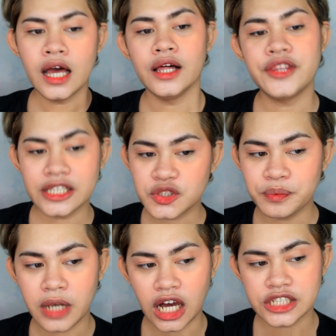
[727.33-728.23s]
This
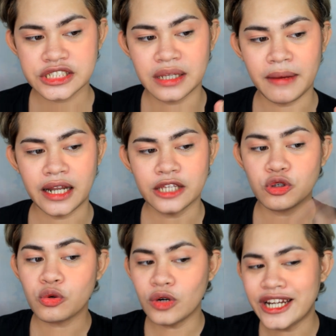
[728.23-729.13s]
blush naman,
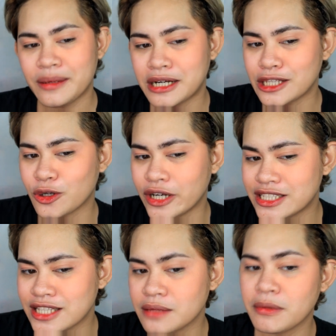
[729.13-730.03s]
itong kulay naman na to,
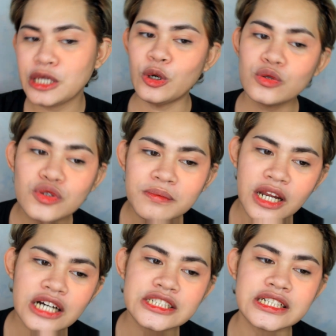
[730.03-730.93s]
it's not my go-to
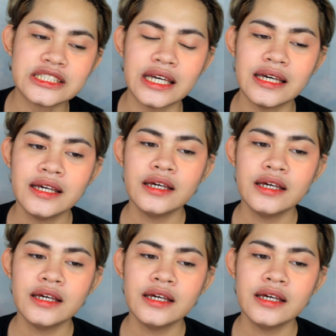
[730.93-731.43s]
blush kasi